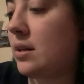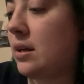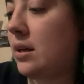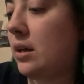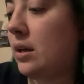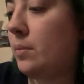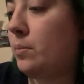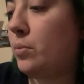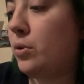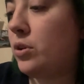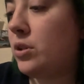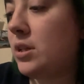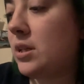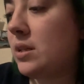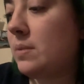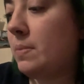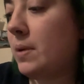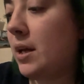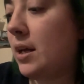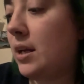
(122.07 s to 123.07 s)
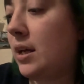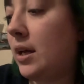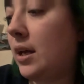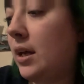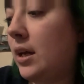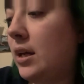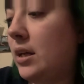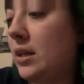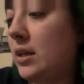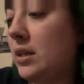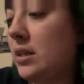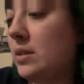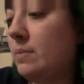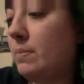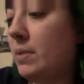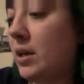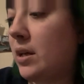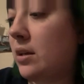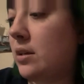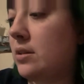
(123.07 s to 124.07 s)
I am participating in is
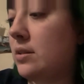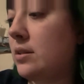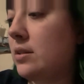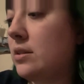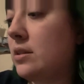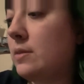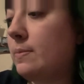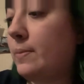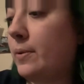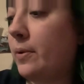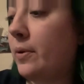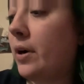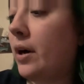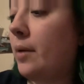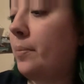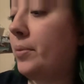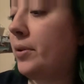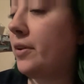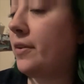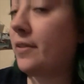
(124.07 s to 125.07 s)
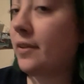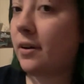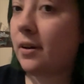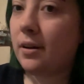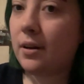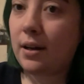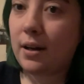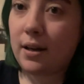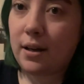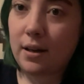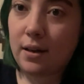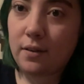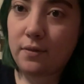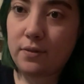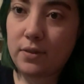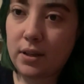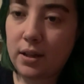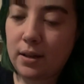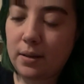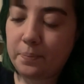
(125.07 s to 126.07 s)
Becca's Spookopolathon. I have
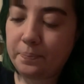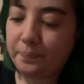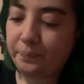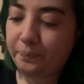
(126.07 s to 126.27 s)
the